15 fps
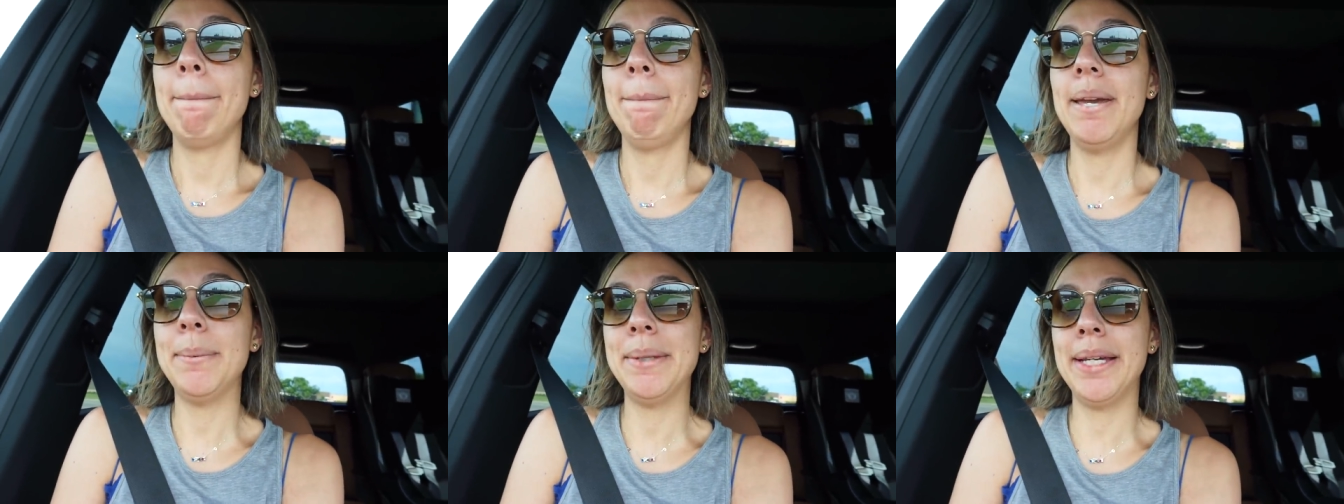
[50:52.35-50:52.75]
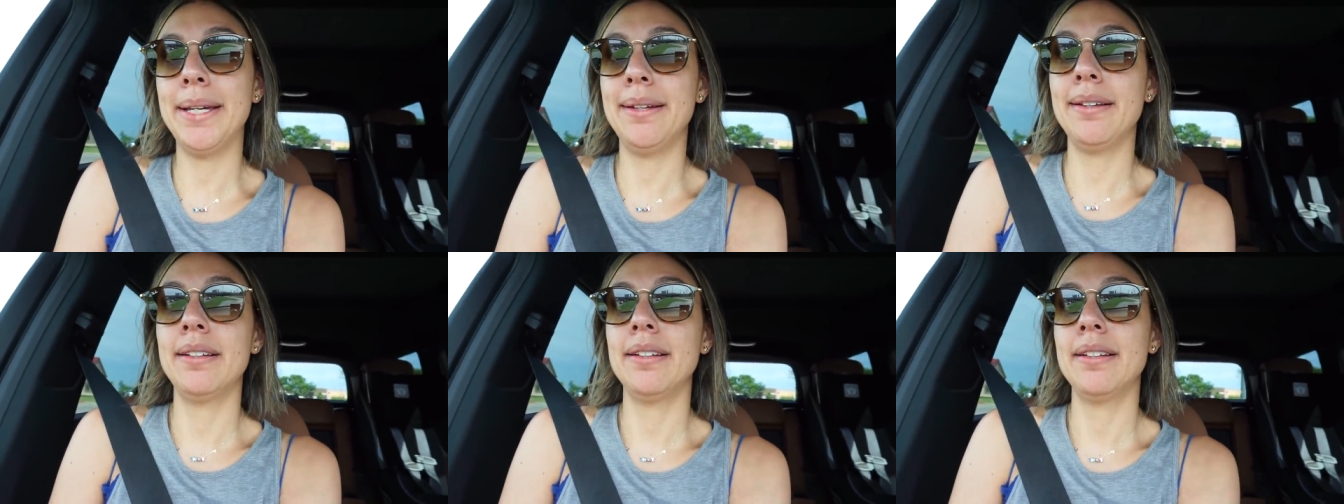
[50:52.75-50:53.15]
maybe
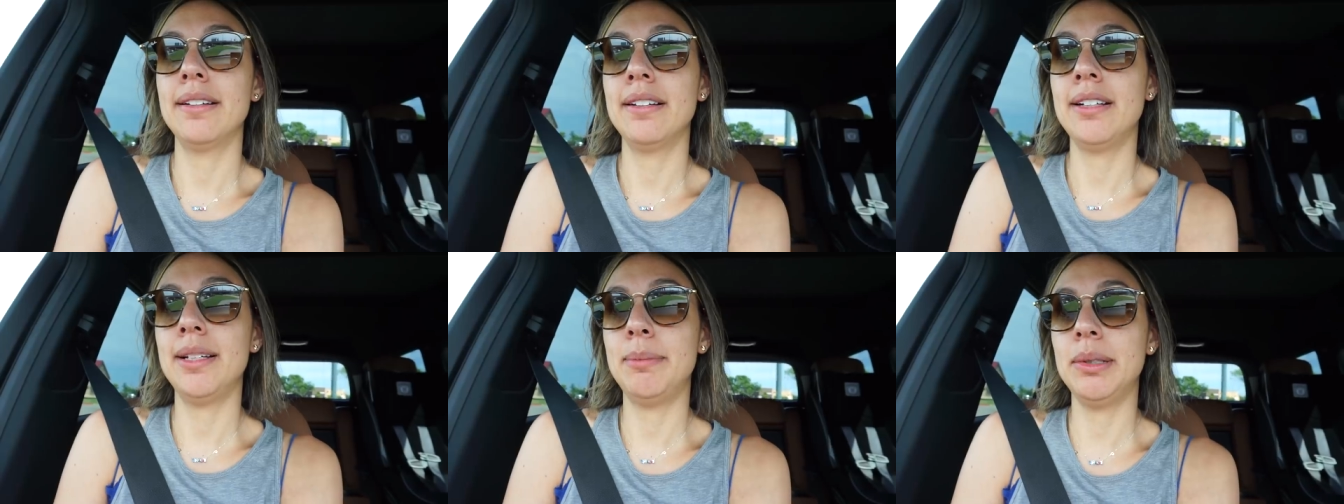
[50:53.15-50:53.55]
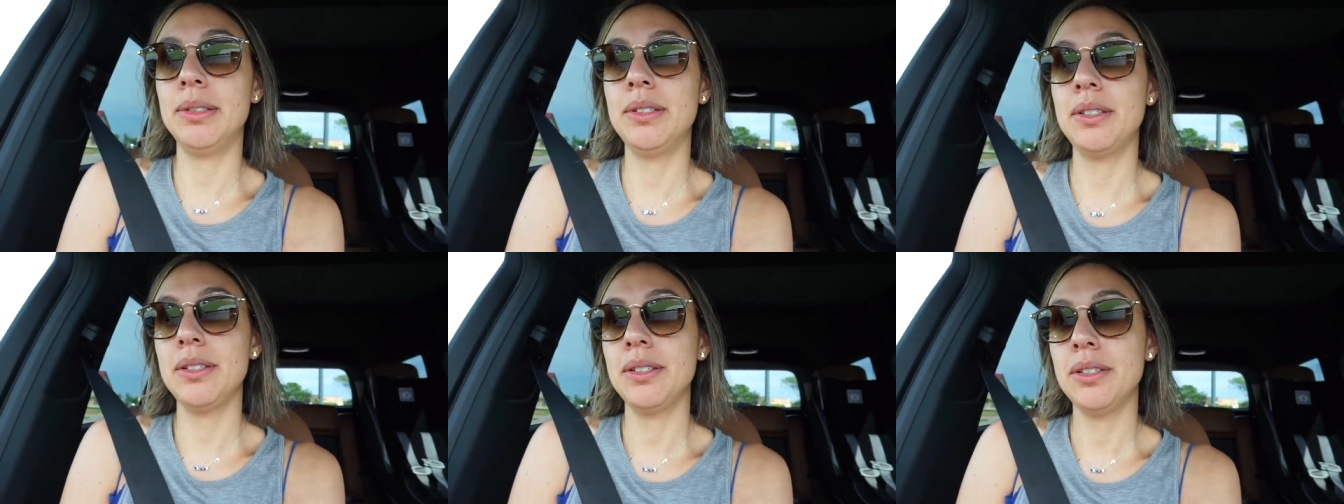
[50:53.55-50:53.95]
had a couple
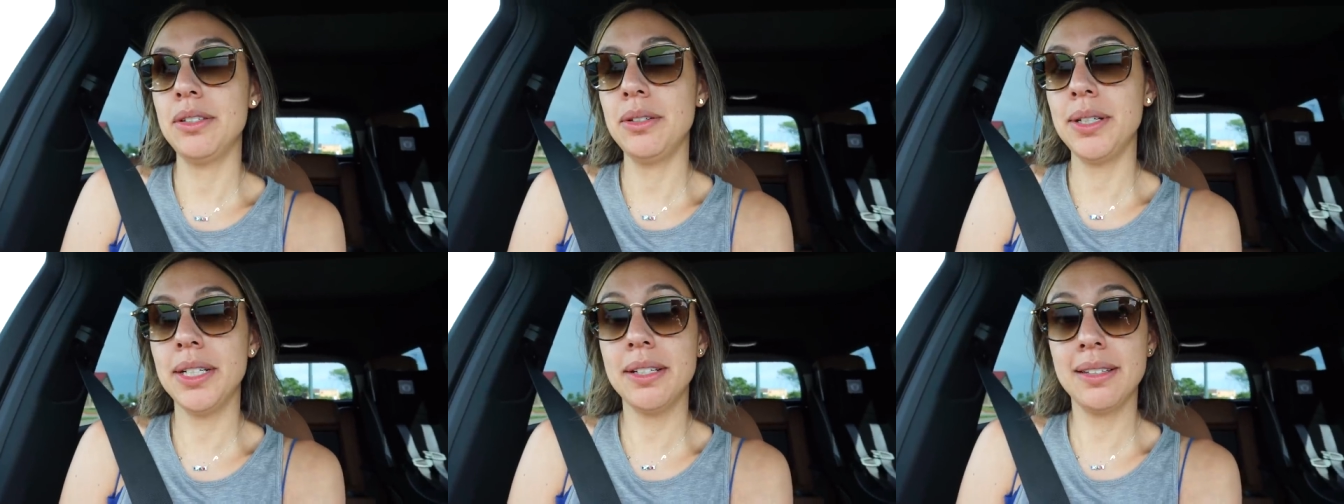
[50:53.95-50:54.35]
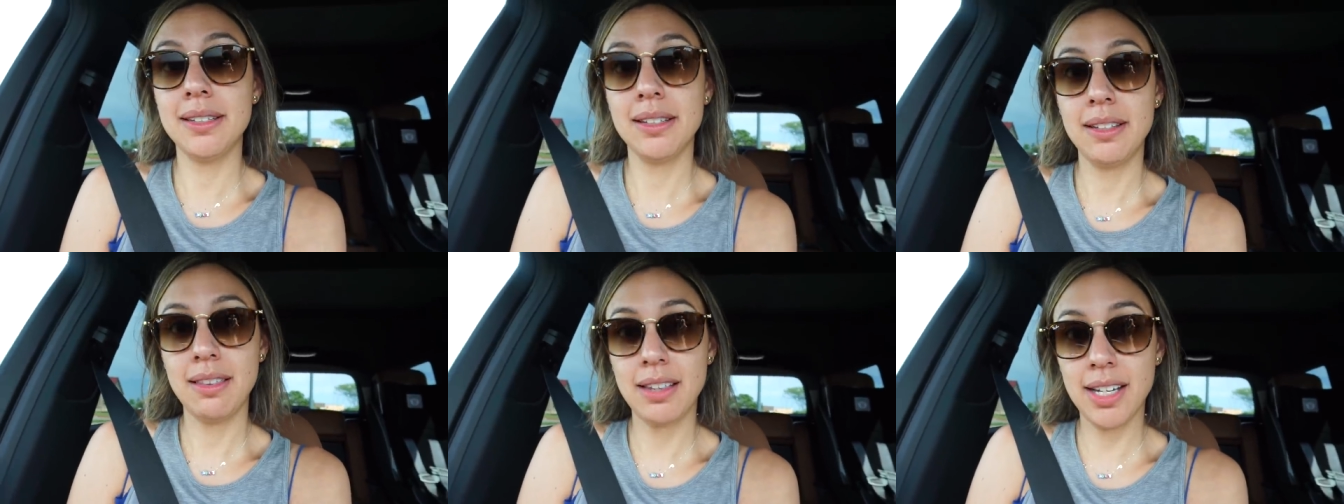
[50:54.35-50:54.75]

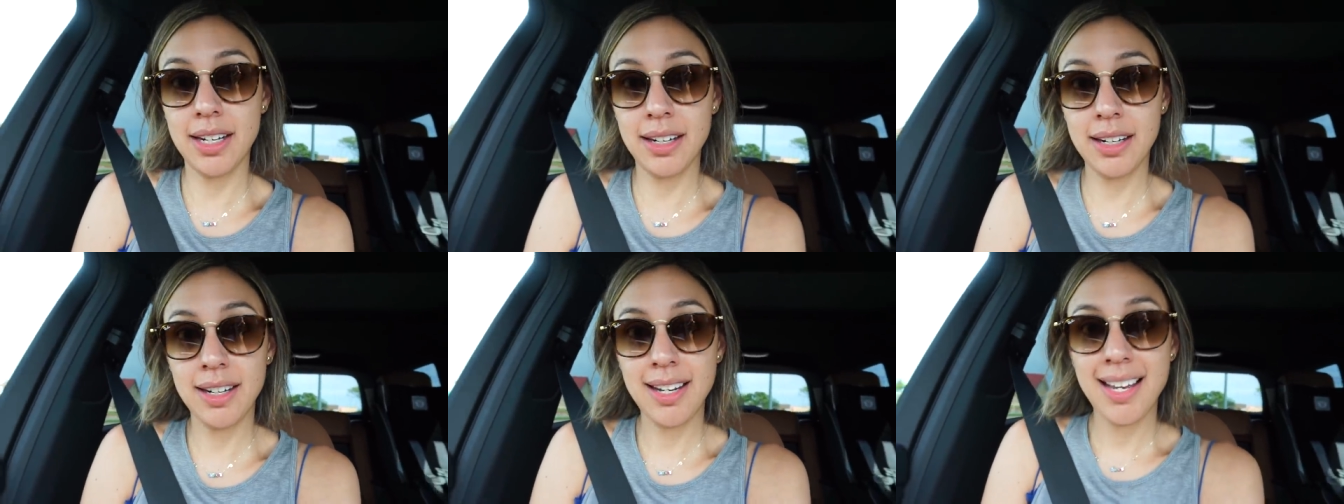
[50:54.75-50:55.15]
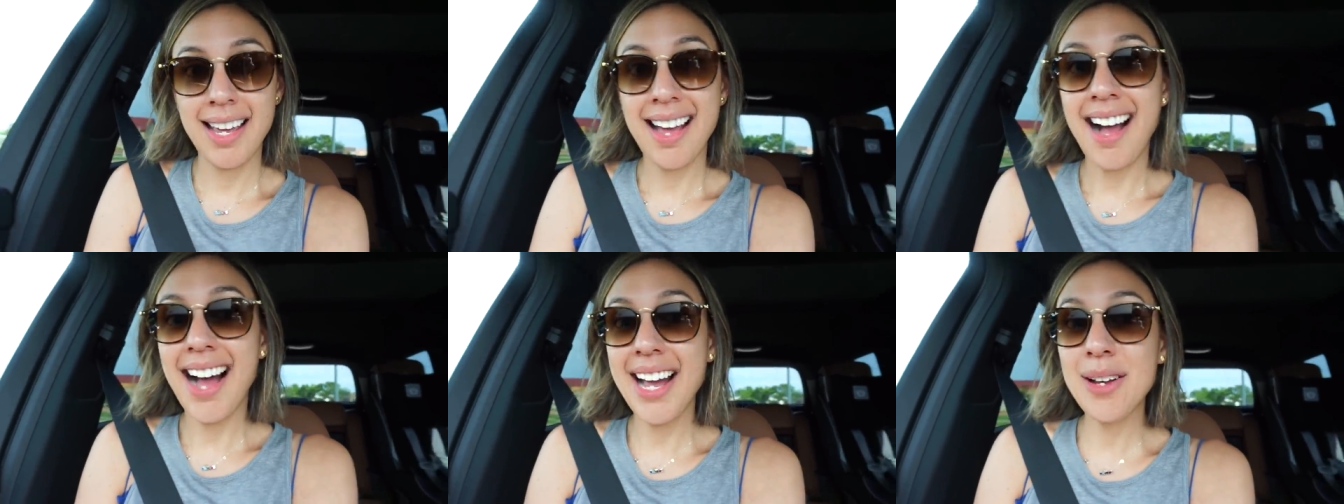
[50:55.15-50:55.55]
drinks there.
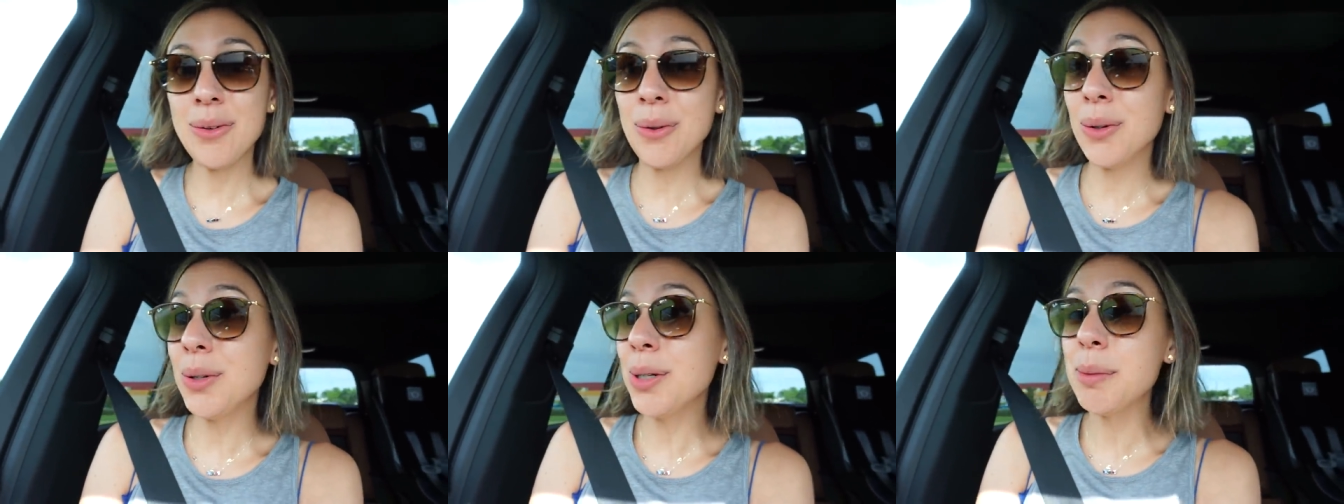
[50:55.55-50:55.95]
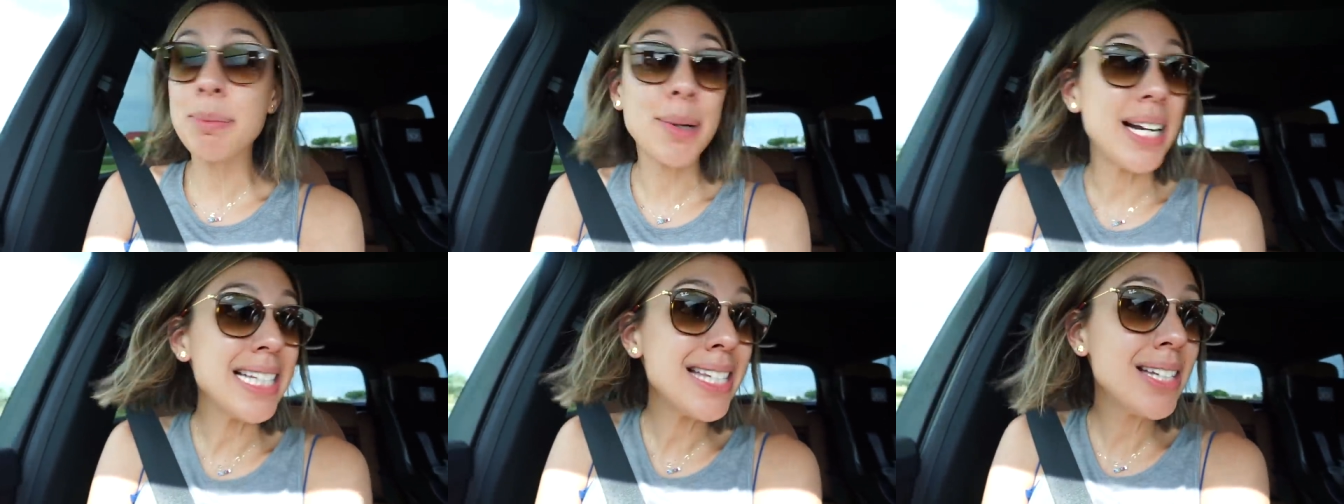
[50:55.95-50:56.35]
I ordered a
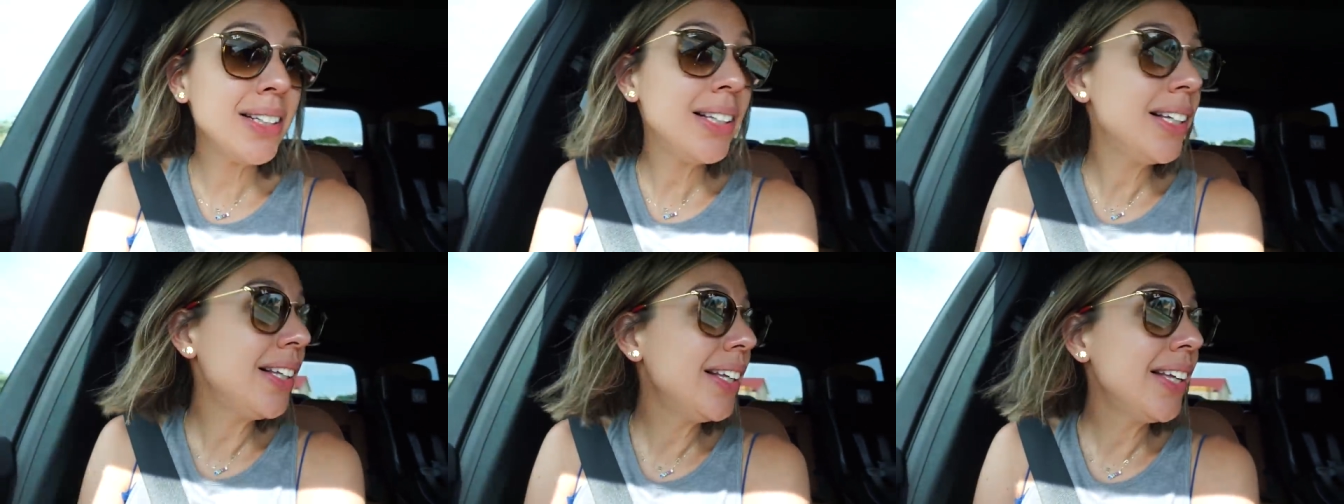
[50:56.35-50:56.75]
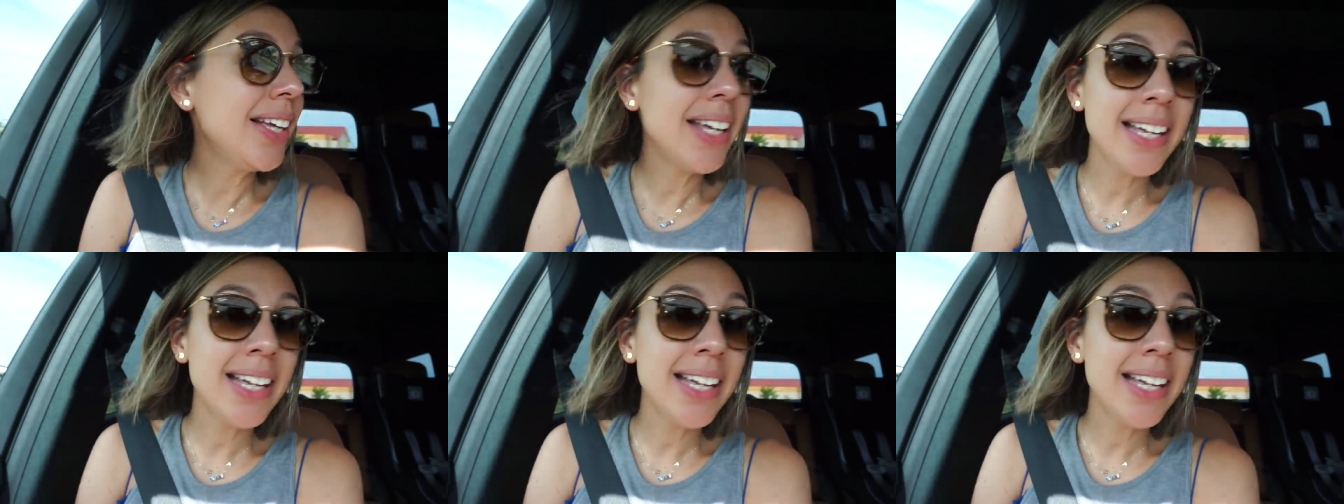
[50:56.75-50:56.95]
pretzel.